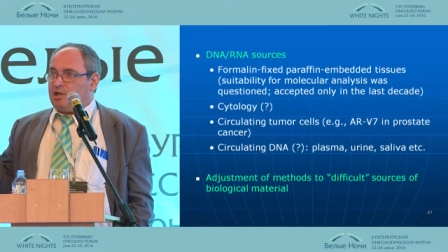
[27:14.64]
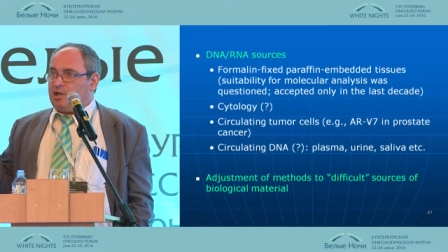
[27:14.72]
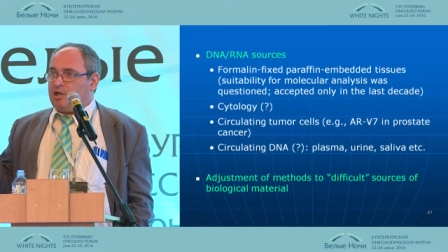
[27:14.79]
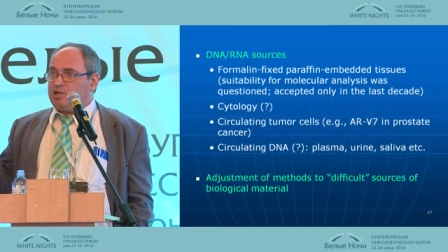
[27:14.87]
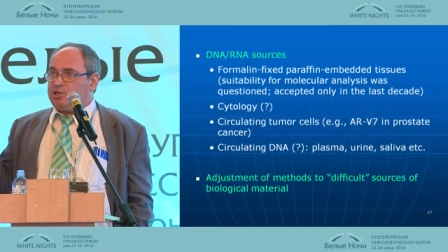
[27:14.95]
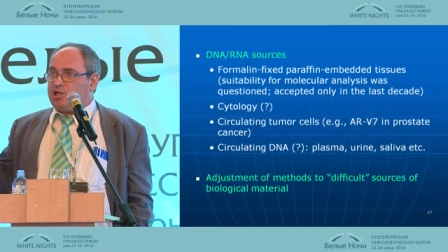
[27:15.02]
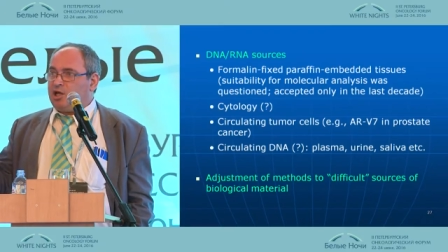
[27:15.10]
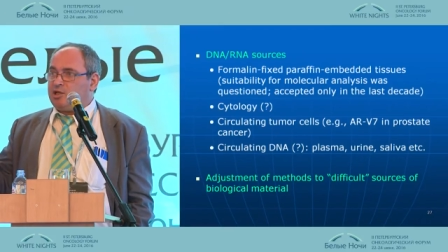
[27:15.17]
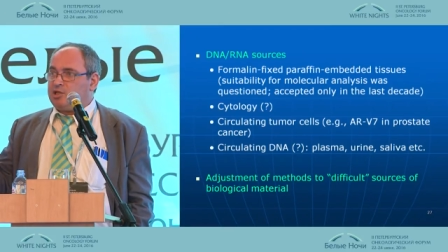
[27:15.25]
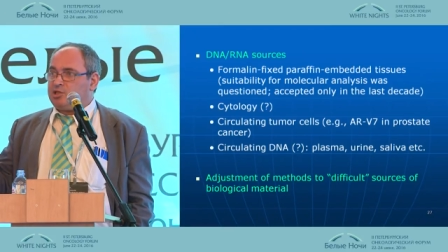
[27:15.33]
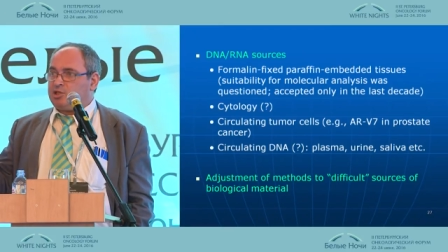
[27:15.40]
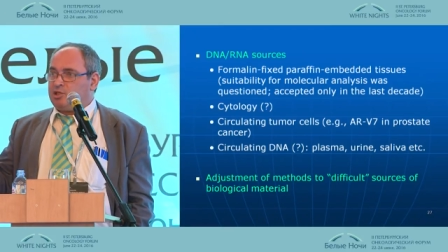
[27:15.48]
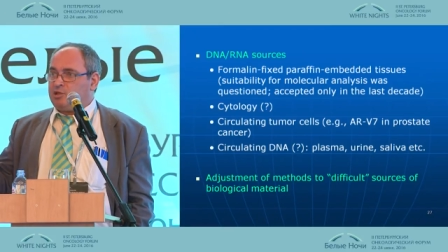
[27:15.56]
a
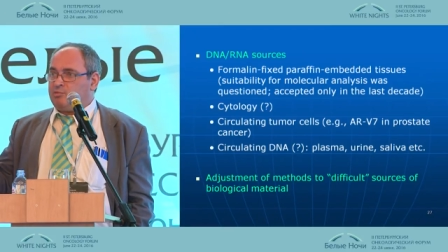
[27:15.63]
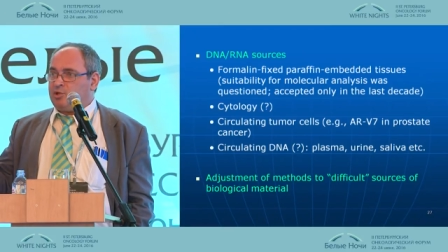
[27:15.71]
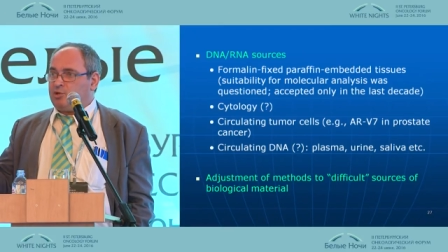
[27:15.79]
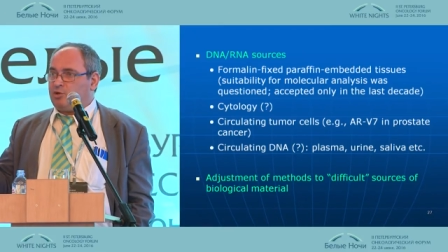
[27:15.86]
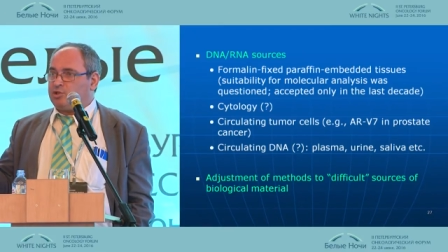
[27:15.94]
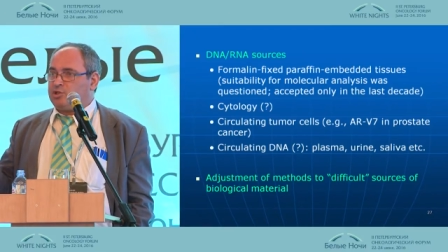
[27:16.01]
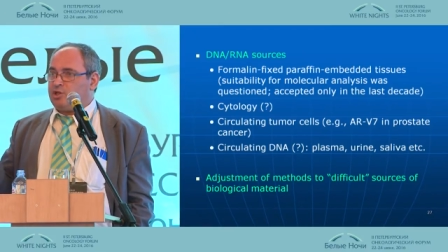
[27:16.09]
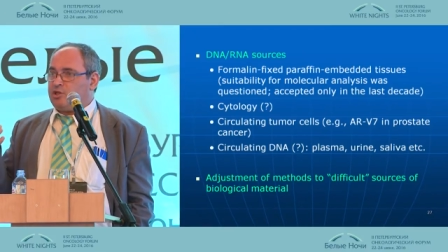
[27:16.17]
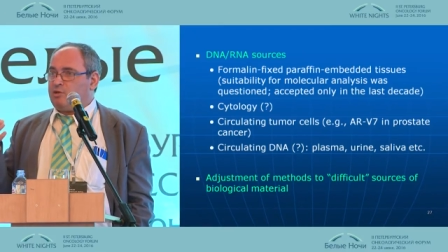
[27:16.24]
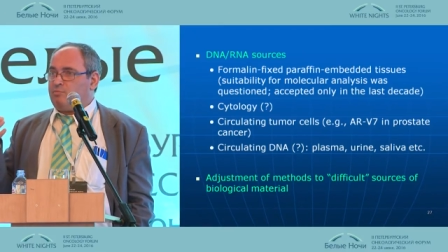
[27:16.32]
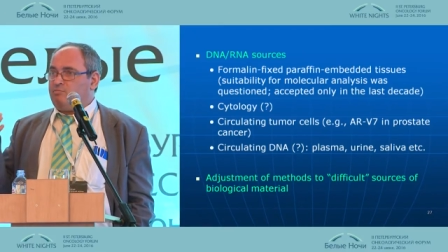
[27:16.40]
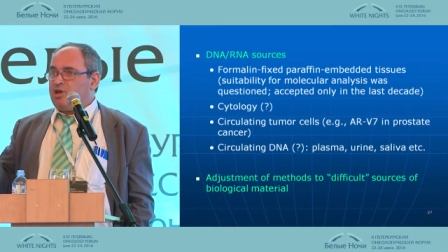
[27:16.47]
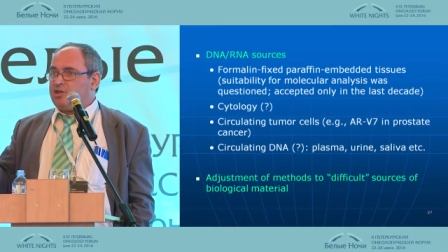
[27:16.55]
challenge because
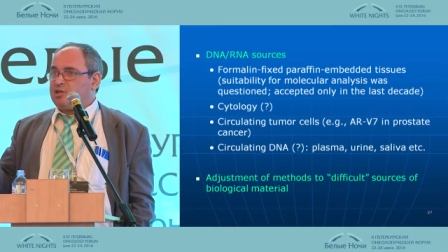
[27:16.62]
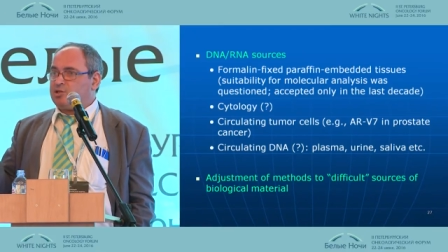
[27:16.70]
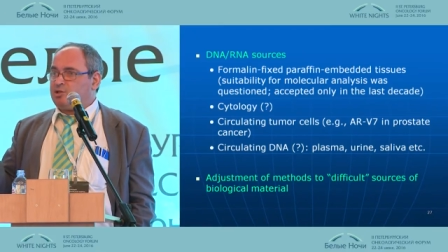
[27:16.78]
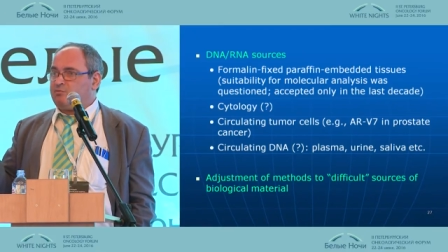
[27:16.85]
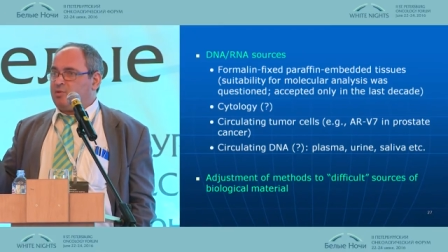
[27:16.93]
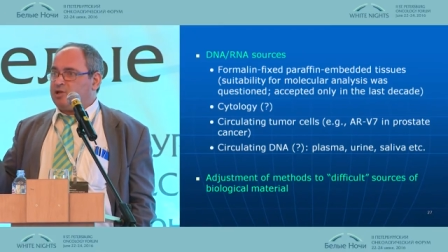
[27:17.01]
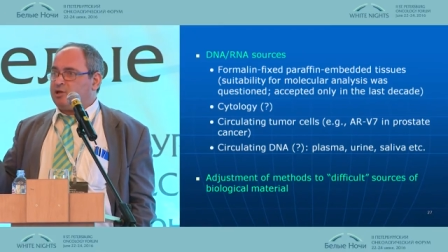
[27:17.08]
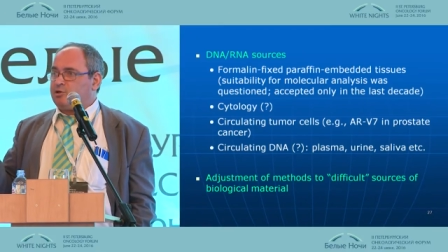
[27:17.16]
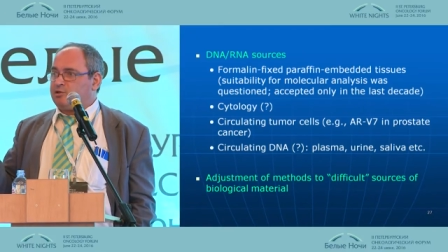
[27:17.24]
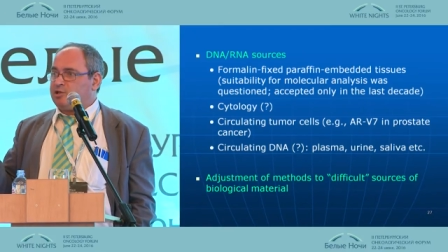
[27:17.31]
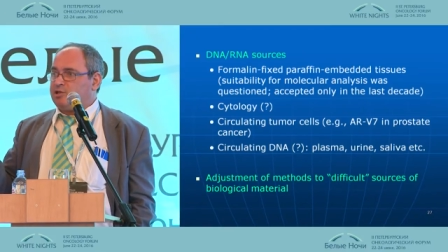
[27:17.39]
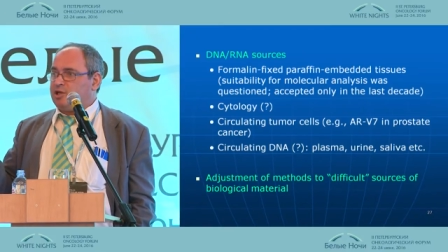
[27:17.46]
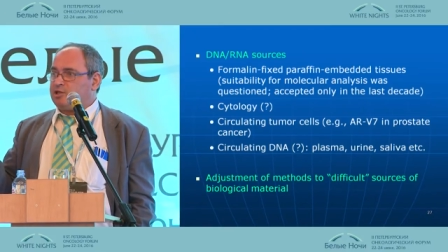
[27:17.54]
the methods of
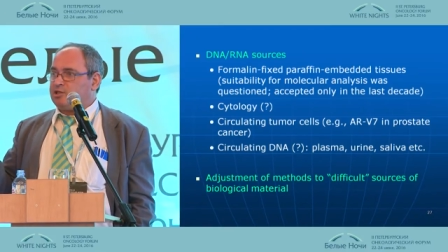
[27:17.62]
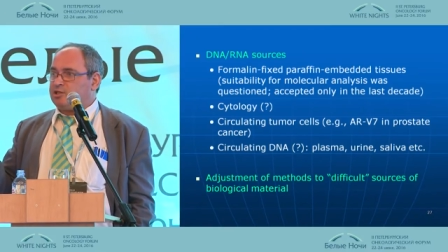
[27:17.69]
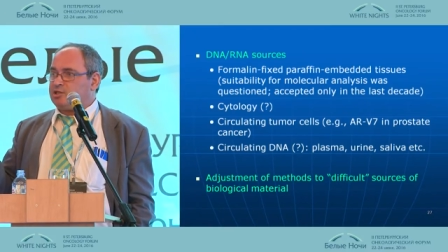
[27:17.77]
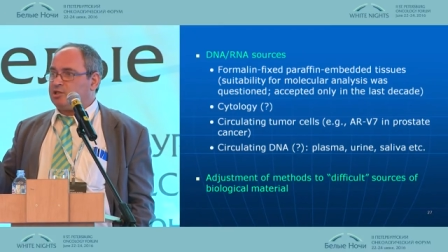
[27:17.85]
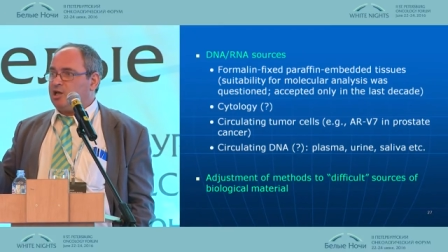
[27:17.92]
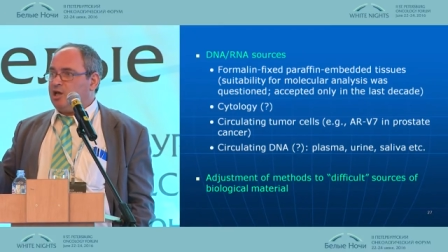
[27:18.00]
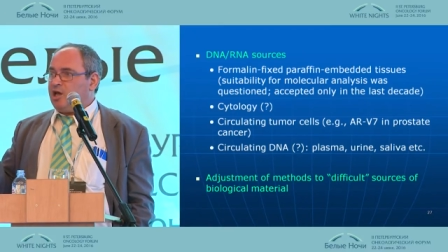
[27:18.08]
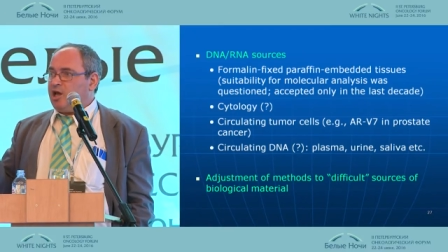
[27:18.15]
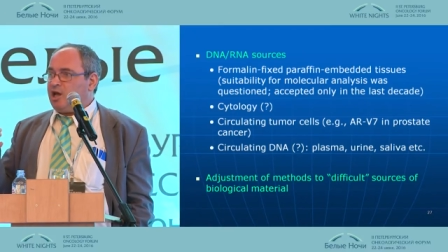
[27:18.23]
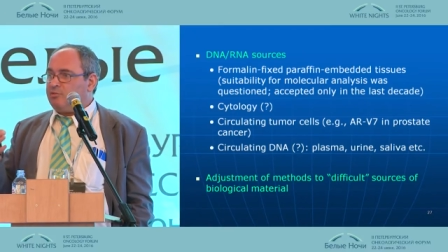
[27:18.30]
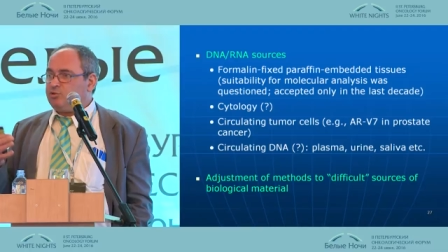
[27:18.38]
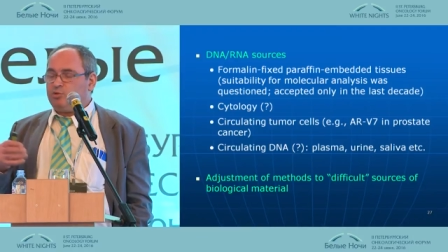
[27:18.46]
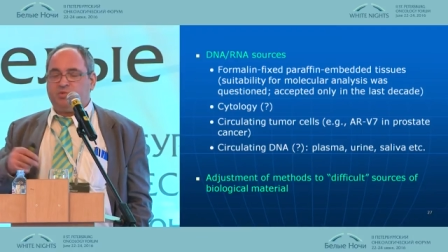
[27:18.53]
molecular analysis
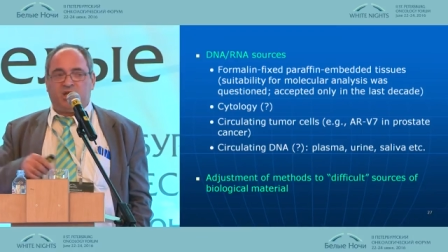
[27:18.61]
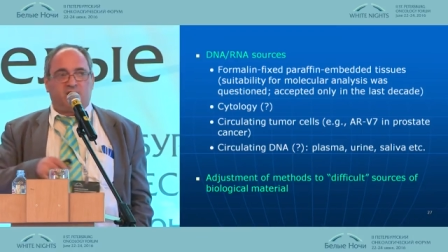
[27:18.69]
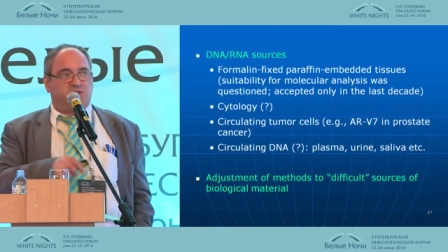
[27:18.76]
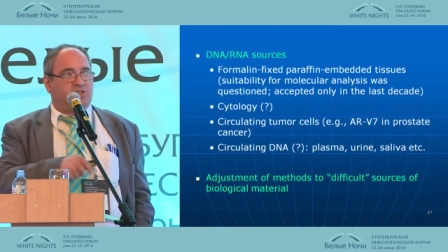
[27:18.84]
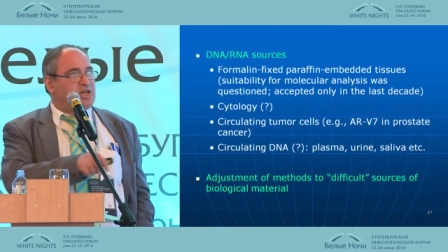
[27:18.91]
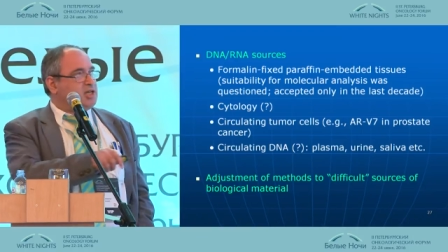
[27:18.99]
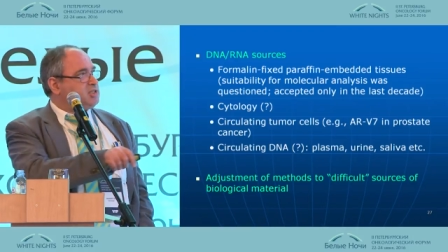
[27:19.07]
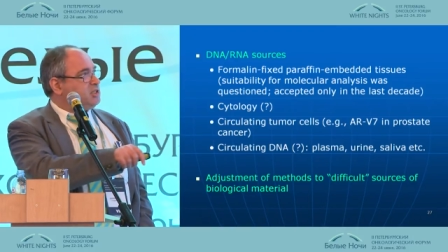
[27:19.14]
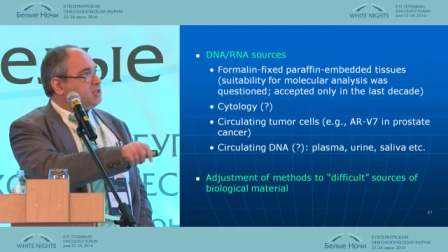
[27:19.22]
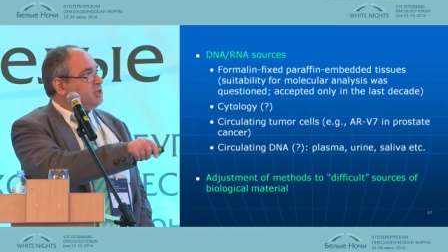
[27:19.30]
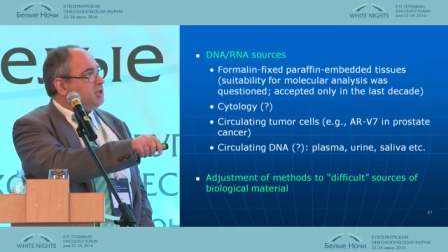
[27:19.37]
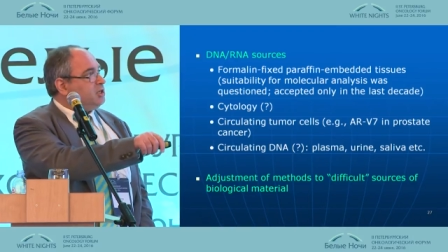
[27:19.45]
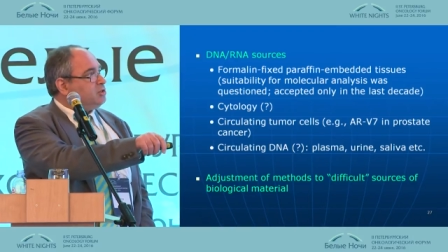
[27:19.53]
have to be
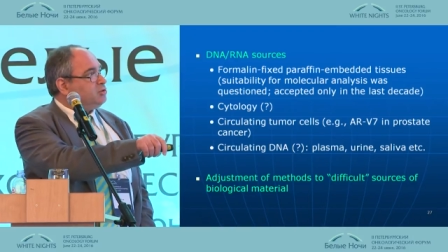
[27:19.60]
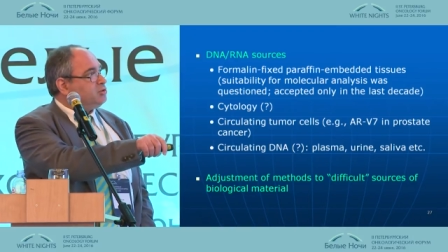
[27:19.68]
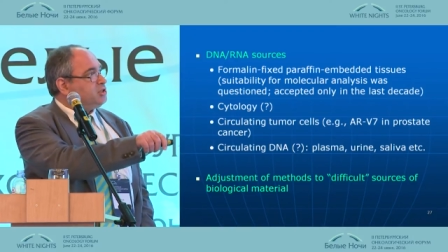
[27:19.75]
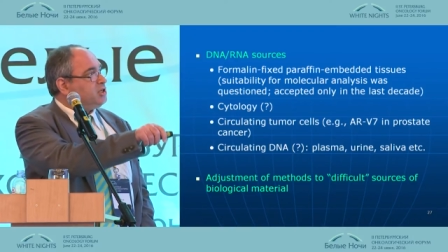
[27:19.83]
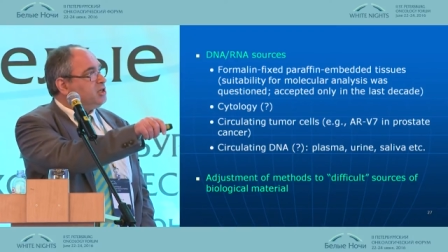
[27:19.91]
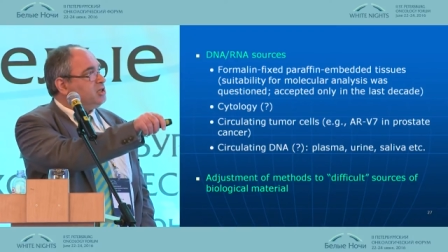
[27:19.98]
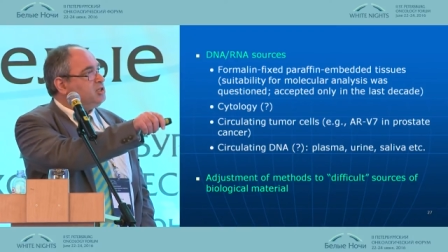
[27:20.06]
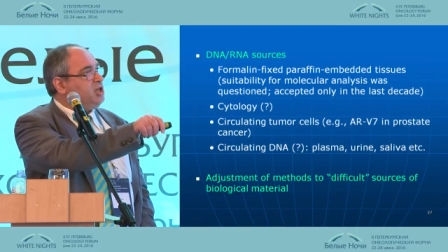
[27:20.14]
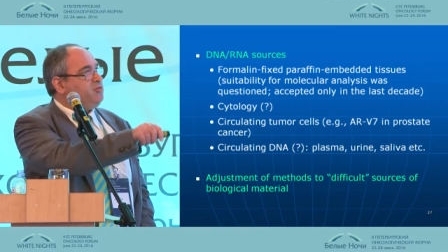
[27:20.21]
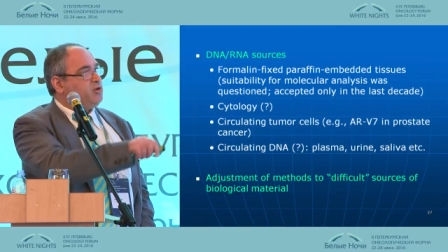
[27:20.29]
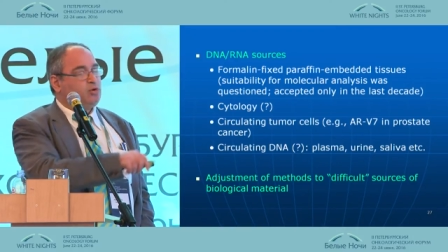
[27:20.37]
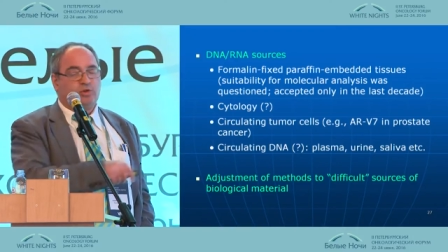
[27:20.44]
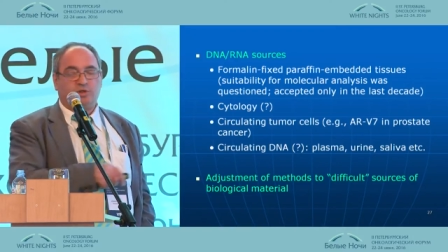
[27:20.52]
adjusted to the
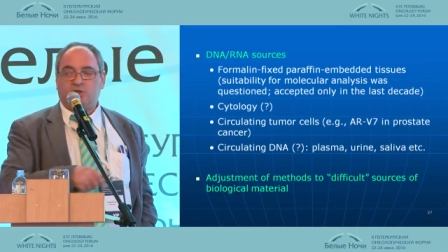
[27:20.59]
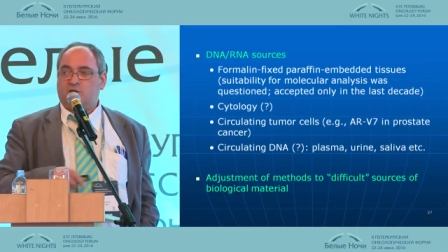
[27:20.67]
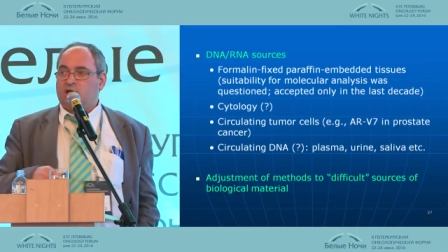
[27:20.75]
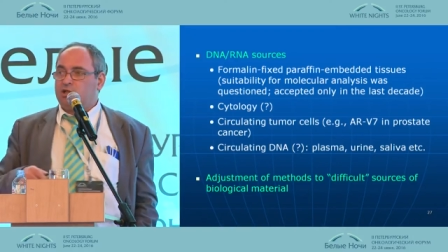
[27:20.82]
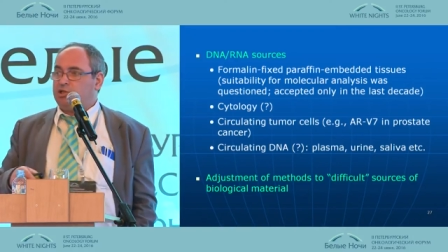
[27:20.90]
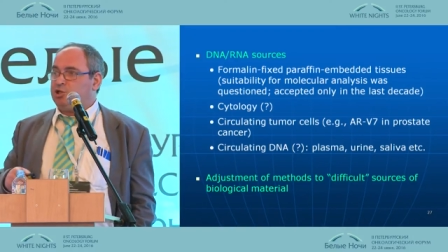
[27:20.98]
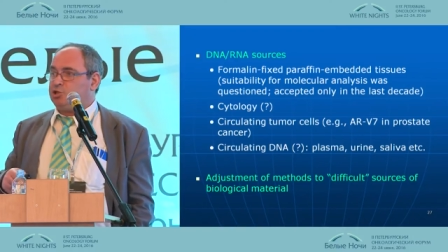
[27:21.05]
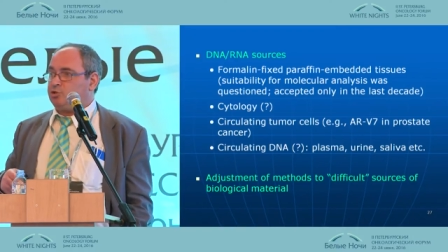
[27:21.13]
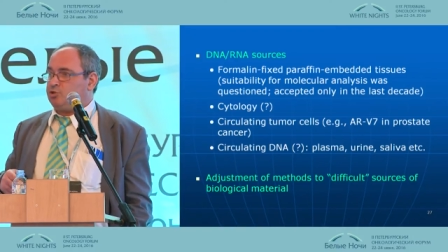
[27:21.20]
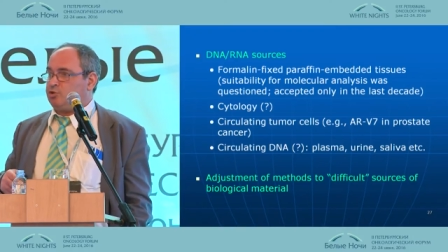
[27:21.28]
difficult tissue